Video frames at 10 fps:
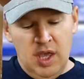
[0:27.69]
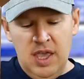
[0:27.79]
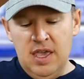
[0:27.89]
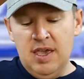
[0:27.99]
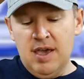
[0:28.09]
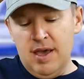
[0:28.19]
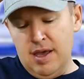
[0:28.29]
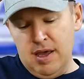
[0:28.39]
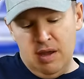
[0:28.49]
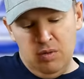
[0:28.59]
a,
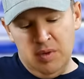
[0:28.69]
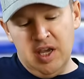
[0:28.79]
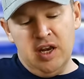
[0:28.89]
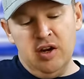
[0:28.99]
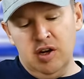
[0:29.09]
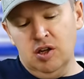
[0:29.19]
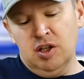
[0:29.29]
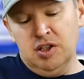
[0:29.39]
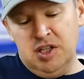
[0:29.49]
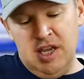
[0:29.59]
uh, what do we got here? A little
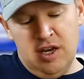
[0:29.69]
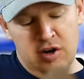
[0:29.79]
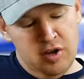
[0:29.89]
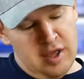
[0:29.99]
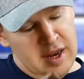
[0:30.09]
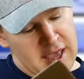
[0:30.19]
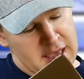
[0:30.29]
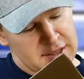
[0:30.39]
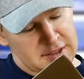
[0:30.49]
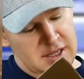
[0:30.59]
container that
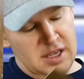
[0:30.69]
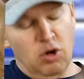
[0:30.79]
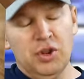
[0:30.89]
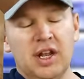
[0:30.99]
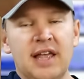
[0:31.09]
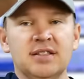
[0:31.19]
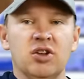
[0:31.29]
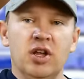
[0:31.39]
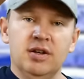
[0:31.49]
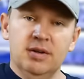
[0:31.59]
has the, oh, the lens
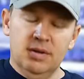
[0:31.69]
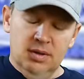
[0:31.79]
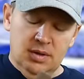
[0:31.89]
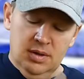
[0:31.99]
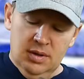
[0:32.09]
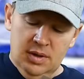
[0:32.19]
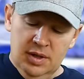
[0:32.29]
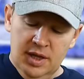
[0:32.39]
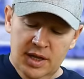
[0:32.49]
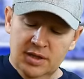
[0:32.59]
hood.
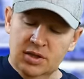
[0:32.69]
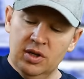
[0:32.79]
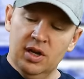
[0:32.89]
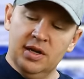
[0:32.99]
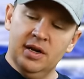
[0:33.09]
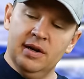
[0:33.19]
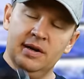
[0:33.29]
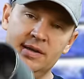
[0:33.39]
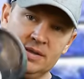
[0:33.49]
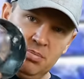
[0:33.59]
And the lens hood on
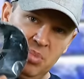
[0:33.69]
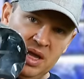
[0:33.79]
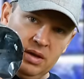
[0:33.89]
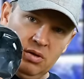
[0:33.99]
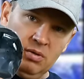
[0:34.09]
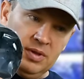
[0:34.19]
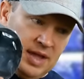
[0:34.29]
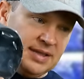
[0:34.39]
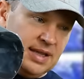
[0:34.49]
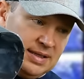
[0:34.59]
here is a big, oh,
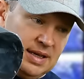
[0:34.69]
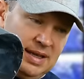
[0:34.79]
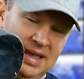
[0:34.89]
that that's a,